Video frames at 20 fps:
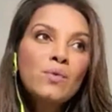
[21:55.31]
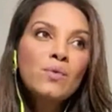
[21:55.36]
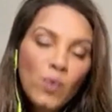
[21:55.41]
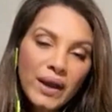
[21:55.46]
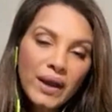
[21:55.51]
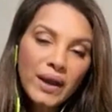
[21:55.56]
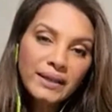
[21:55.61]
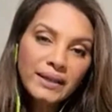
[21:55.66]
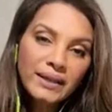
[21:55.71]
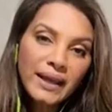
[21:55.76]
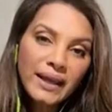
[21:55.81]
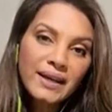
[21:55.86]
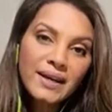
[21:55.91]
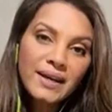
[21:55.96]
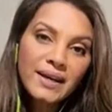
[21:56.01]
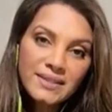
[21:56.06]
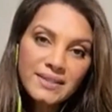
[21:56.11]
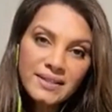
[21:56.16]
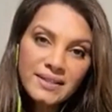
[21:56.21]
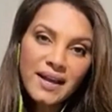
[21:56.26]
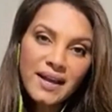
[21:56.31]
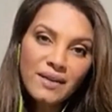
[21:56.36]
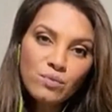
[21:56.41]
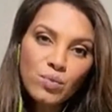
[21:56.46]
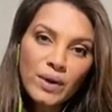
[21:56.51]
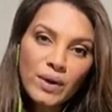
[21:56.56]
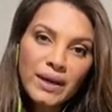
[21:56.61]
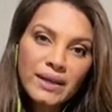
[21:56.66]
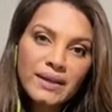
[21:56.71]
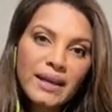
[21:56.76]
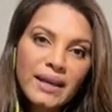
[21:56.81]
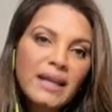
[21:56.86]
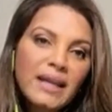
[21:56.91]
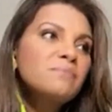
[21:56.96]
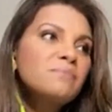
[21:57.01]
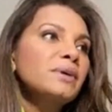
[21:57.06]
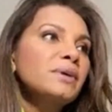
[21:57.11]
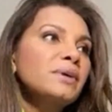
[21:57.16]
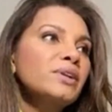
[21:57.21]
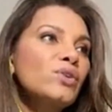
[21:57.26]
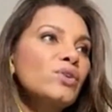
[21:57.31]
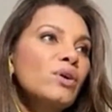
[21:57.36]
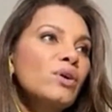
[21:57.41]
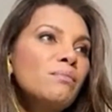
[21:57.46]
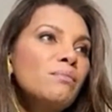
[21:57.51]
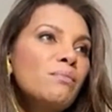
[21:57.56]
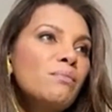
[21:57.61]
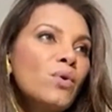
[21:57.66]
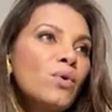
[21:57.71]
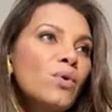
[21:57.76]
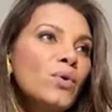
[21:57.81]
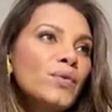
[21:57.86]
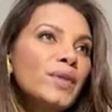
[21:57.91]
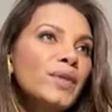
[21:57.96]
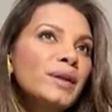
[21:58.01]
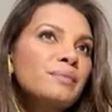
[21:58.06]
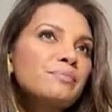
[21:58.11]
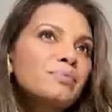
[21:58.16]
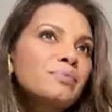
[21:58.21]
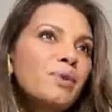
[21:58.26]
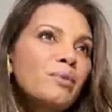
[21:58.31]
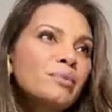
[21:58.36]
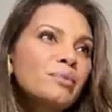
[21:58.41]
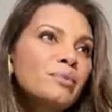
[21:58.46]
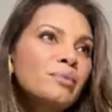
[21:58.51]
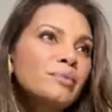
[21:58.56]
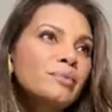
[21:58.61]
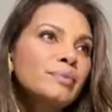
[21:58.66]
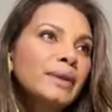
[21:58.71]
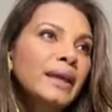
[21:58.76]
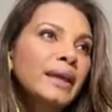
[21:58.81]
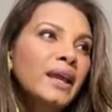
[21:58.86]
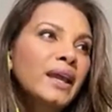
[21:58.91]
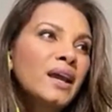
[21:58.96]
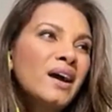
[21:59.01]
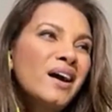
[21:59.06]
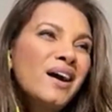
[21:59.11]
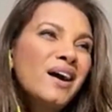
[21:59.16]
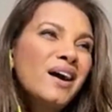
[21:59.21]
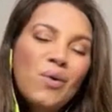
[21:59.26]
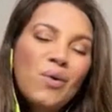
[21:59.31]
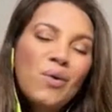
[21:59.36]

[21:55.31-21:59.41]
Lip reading: My weight gain, I did have weight gain, but not more than probably